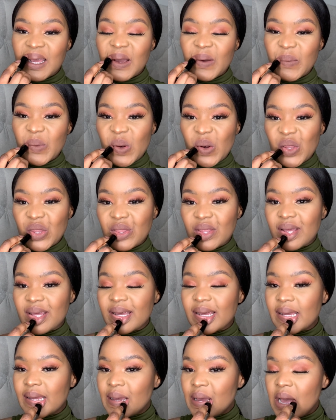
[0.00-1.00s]
I mean,
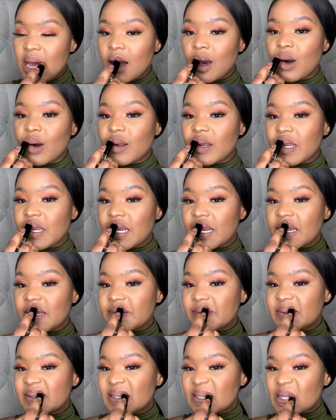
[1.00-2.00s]
on your
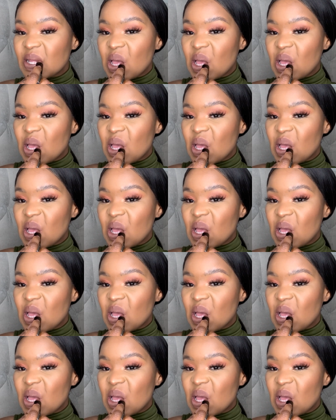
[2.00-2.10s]
lips.